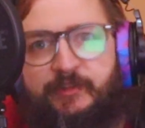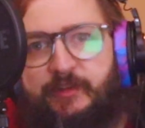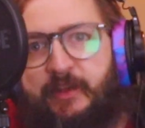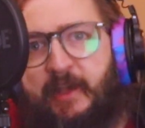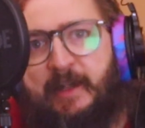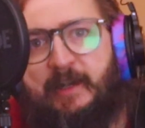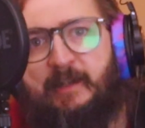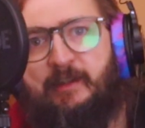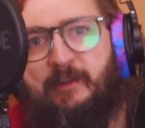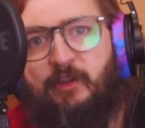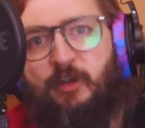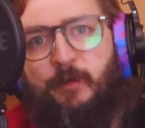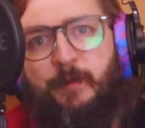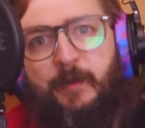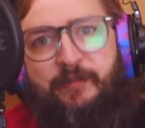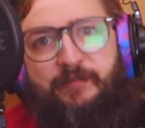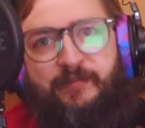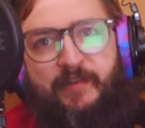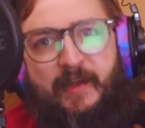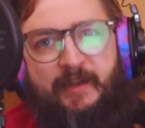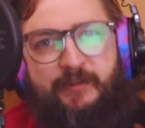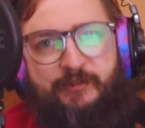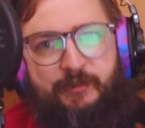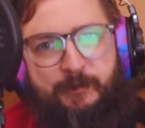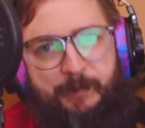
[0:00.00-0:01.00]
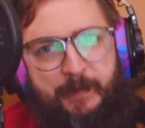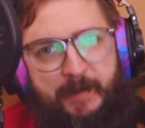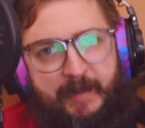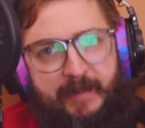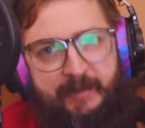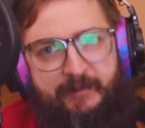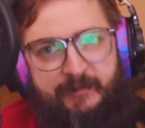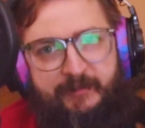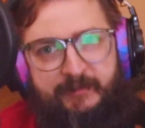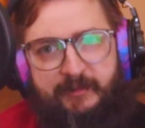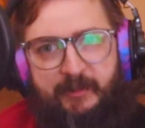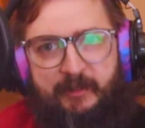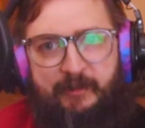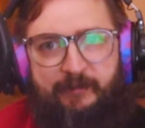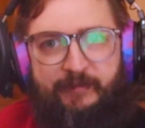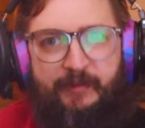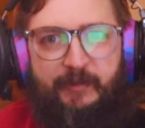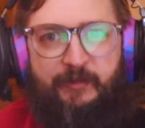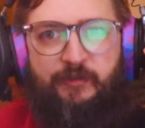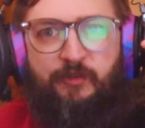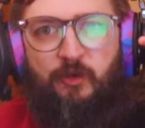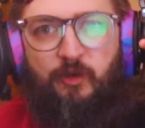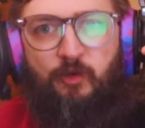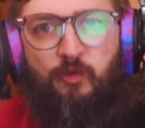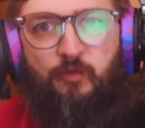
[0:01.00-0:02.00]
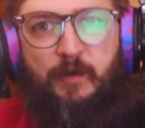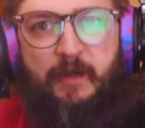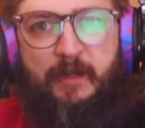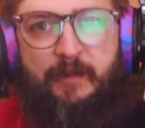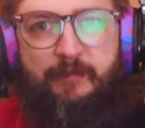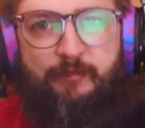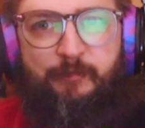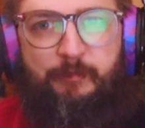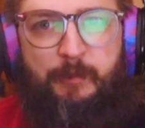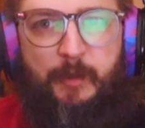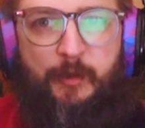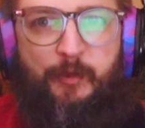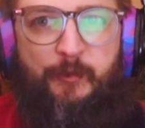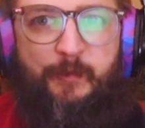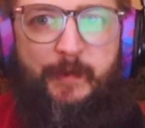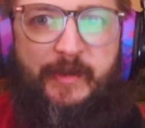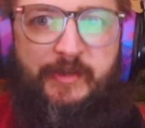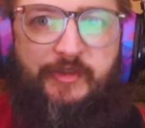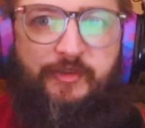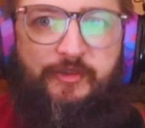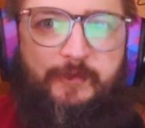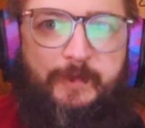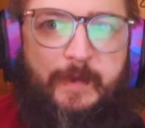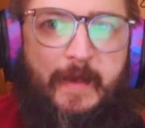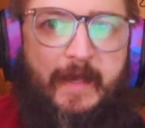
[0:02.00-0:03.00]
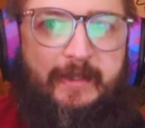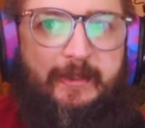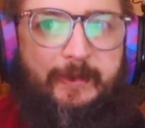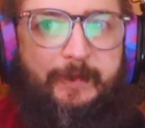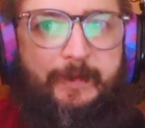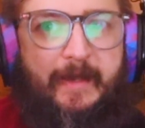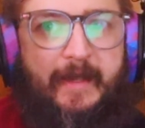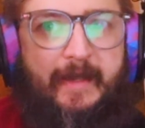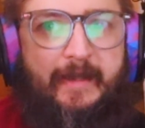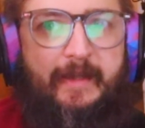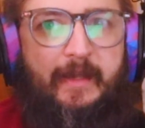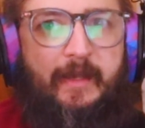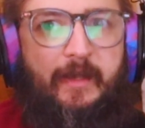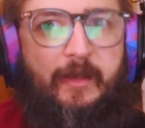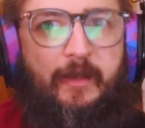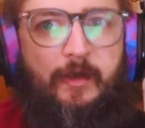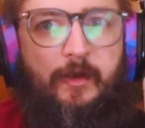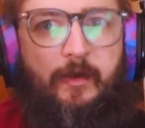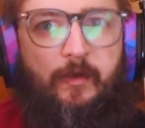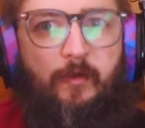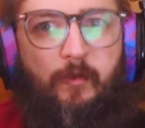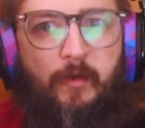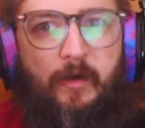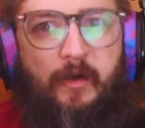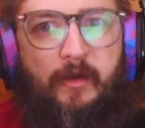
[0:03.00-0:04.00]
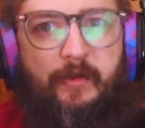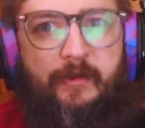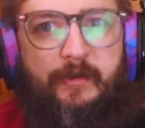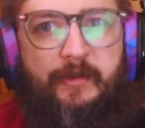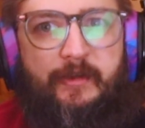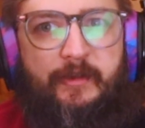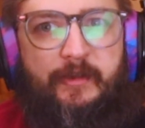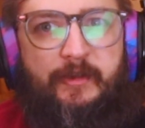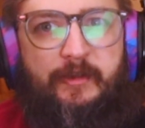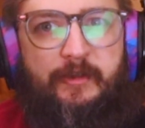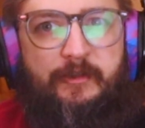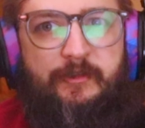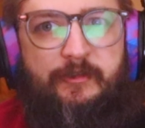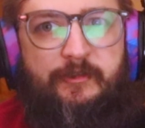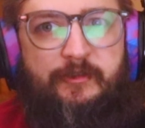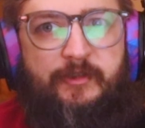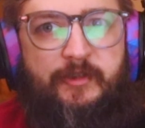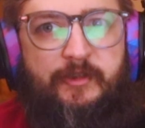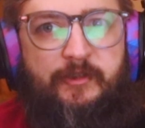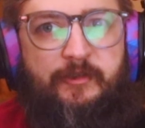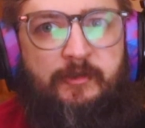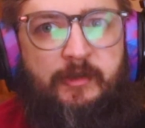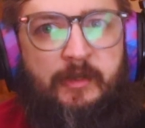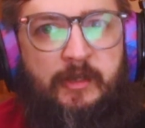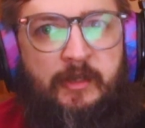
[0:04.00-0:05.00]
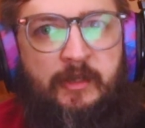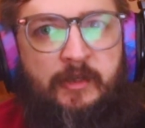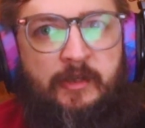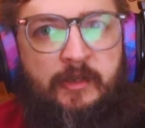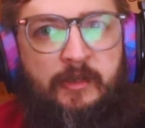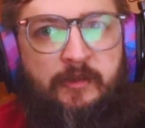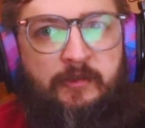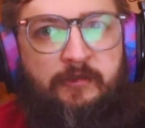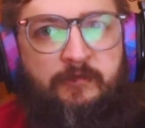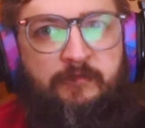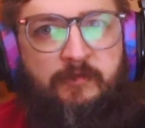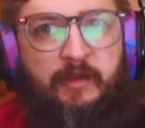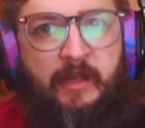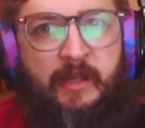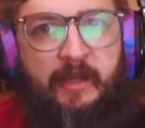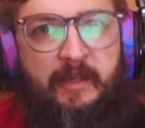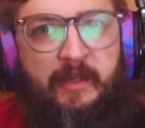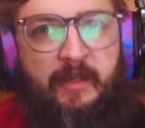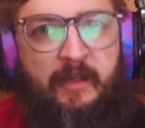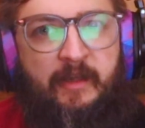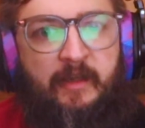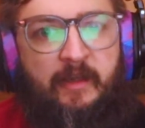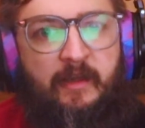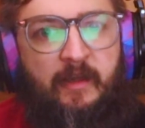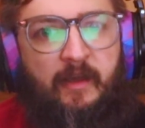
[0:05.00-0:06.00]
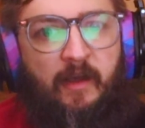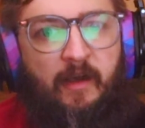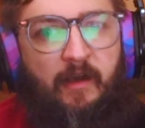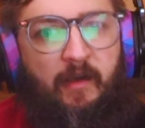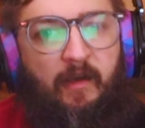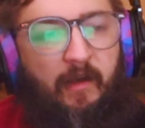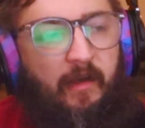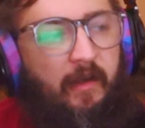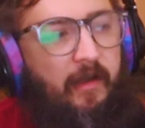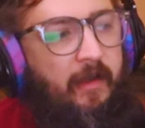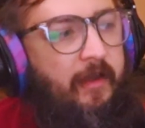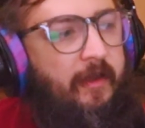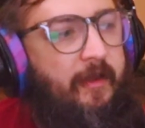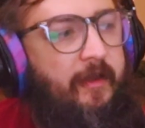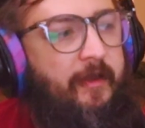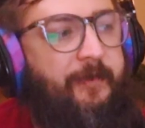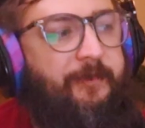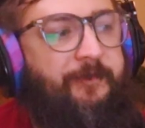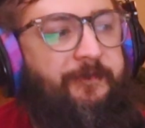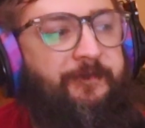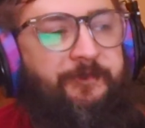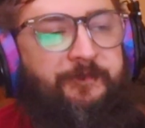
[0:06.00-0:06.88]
at a little bit faster pace of this whole riff, both measures back to back. 1, 2, ready, and